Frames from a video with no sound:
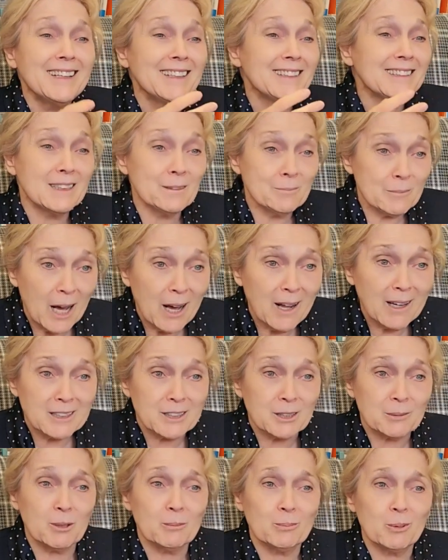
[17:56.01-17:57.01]
some
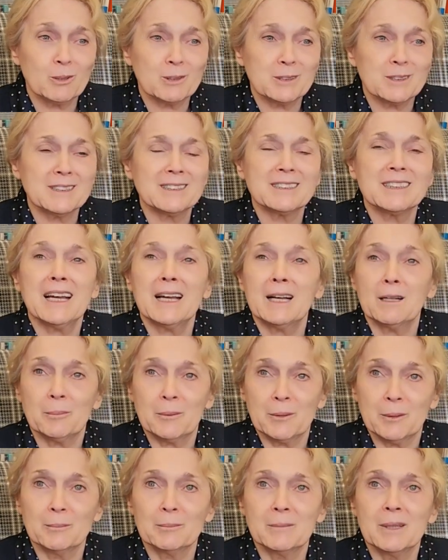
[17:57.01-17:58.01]
knowledgeable person to help
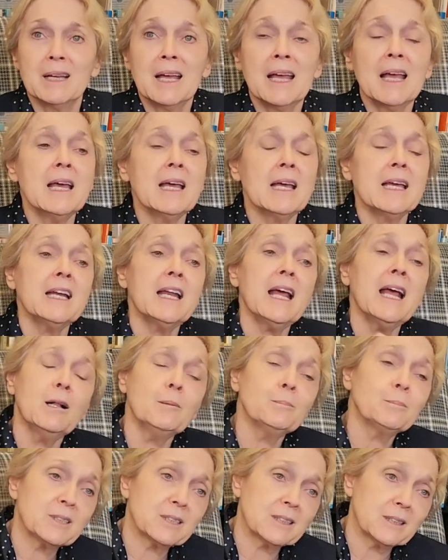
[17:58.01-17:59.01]
them? It
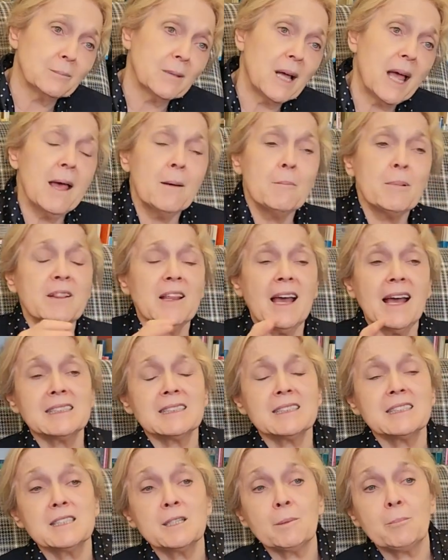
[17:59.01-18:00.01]
helps them, but
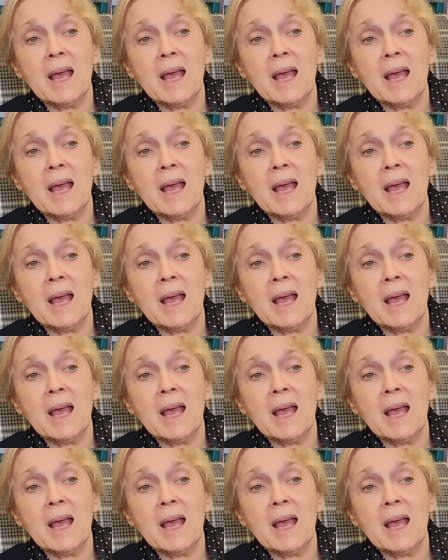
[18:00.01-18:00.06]
that's in the